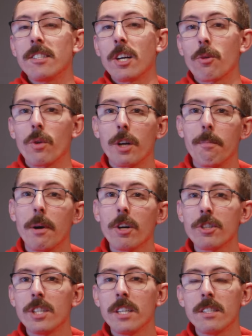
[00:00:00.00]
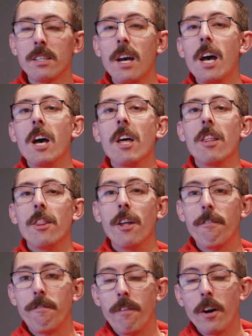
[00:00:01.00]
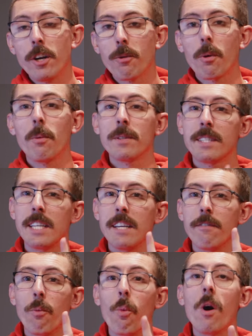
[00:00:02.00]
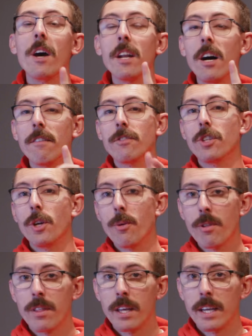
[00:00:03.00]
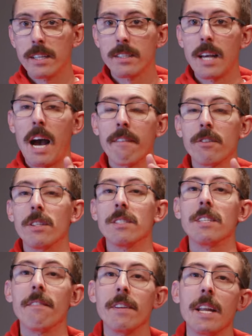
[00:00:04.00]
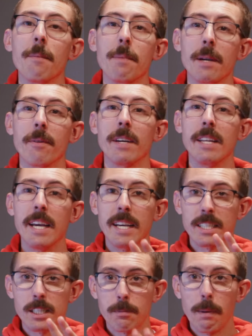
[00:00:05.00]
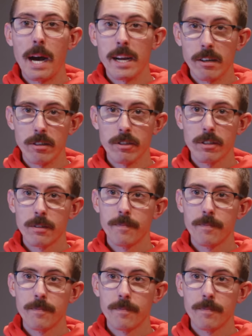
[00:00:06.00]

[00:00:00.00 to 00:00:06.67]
lock were to purchase, the funder will receive one of 2 things after the 7-day period expires.